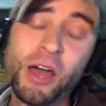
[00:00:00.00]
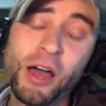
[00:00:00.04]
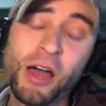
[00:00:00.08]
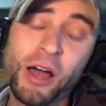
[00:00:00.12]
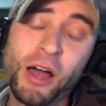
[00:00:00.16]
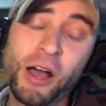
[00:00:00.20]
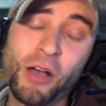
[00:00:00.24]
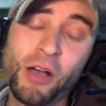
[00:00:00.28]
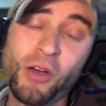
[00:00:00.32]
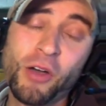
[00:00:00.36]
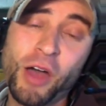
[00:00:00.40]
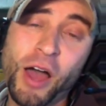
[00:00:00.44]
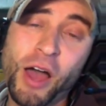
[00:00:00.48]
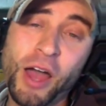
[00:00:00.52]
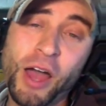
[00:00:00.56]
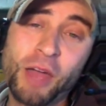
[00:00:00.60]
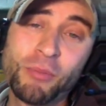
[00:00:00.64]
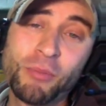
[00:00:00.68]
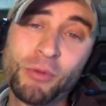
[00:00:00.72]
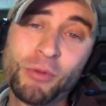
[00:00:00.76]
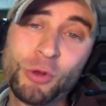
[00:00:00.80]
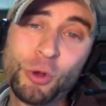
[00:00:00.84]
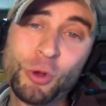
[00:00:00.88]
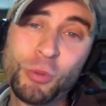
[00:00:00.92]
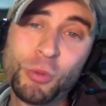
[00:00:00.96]
I
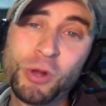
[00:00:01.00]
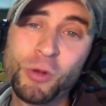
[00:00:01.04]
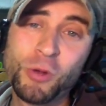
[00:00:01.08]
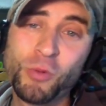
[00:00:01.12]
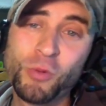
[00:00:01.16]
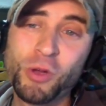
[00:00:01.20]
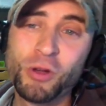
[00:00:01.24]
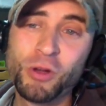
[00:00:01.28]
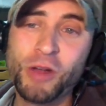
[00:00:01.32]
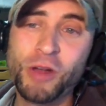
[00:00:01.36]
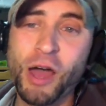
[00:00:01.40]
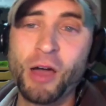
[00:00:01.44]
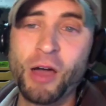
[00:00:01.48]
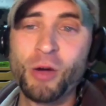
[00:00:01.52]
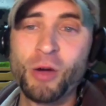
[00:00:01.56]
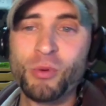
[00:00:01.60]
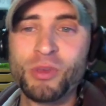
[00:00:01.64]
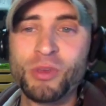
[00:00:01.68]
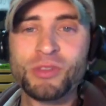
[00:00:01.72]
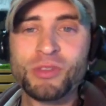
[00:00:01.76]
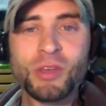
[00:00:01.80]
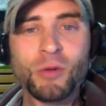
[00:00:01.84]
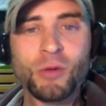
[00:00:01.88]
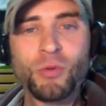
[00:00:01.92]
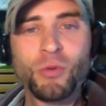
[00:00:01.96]
Am Human and We Are Not Who We
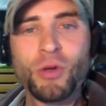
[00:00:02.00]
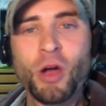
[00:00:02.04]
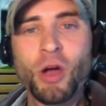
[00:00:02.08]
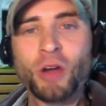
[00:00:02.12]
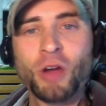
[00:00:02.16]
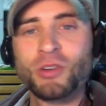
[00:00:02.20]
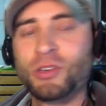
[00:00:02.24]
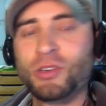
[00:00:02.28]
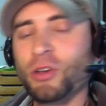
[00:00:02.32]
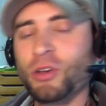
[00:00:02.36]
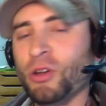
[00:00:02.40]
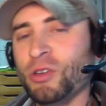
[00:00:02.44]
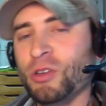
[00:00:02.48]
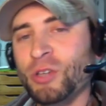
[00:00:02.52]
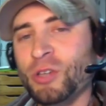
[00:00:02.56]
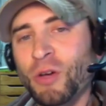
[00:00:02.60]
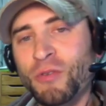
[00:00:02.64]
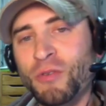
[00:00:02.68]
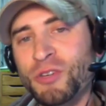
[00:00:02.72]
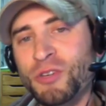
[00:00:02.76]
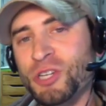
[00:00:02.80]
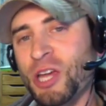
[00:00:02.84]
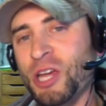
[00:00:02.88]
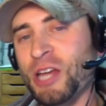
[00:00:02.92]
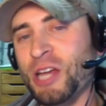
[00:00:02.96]
Think We Are. Just go to
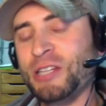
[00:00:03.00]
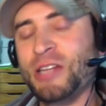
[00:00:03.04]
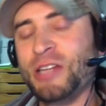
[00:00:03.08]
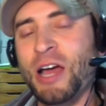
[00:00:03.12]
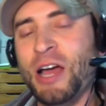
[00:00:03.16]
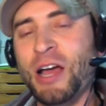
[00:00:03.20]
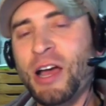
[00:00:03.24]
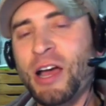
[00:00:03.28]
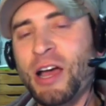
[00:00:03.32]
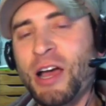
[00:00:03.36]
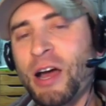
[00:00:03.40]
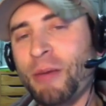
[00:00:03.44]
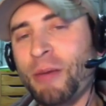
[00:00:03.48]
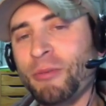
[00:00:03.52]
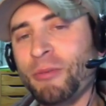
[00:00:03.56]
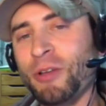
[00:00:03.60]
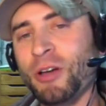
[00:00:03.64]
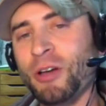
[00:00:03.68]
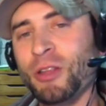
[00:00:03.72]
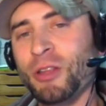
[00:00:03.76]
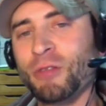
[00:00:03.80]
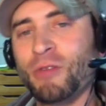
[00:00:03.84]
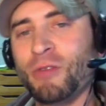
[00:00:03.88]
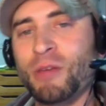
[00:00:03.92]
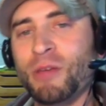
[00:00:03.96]
servicechange.com, click
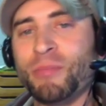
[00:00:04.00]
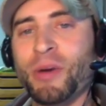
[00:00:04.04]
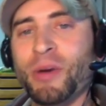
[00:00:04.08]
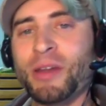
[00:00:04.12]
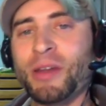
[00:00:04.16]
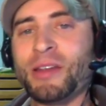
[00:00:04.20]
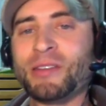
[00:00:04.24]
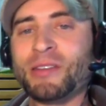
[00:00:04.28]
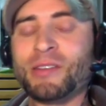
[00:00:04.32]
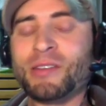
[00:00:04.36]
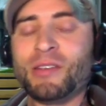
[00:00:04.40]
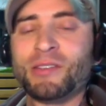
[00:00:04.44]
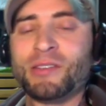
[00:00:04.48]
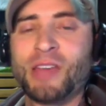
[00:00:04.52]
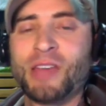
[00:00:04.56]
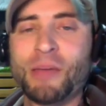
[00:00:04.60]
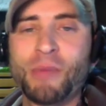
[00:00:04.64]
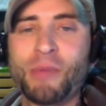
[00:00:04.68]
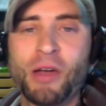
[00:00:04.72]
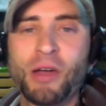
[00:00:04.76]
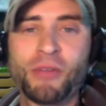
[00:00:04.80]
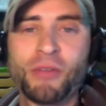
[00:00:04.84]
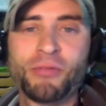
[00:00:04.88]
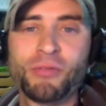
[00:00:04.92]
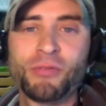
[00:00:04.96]
on the red button that says Get
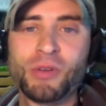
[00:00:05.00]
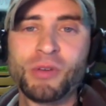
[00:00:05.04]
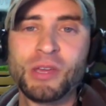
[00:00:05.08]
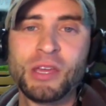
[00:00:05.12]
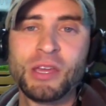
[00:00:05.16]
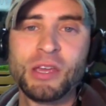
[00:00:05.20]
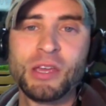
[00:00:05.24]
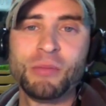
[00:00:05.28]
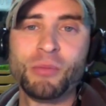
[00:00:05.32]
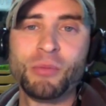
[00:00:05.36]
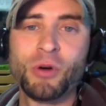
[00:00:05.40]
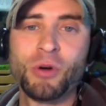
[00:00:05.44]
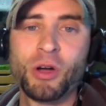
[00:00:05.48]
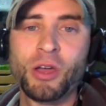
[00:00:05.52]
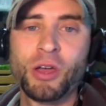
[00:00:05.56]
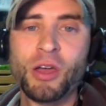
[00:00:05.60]
My Free ebook.